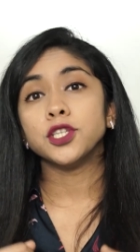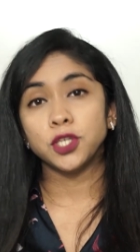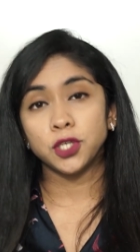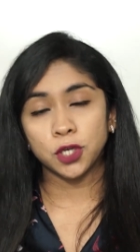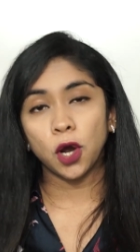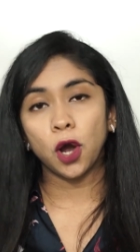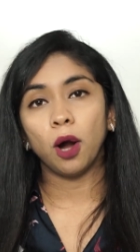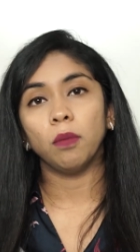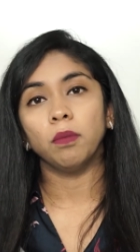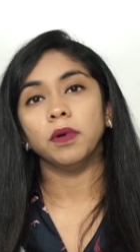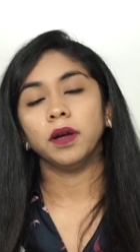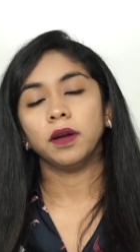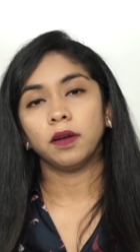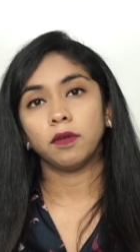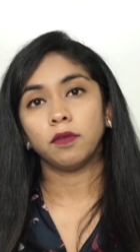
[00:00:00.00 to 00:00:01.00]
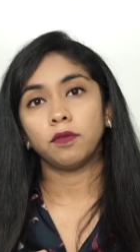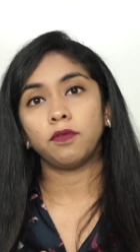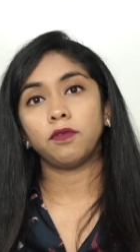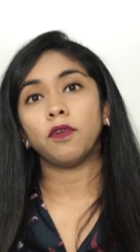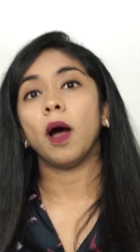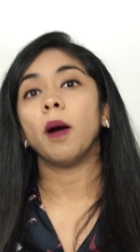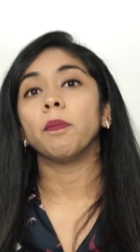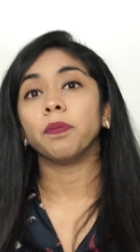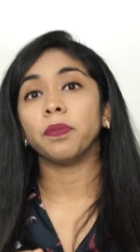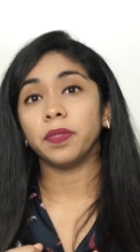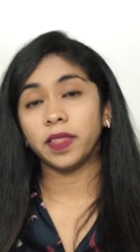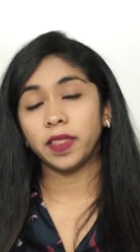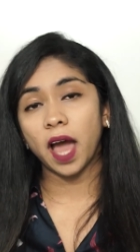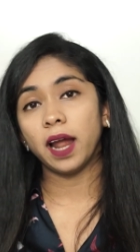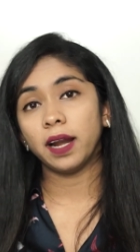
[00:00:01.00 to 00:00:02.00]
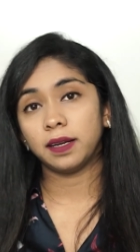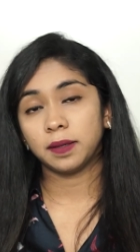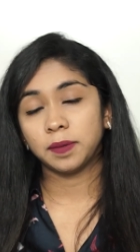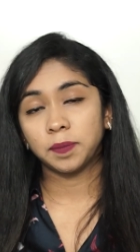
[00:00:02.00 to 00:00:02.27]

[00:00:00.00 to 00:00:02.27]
job from that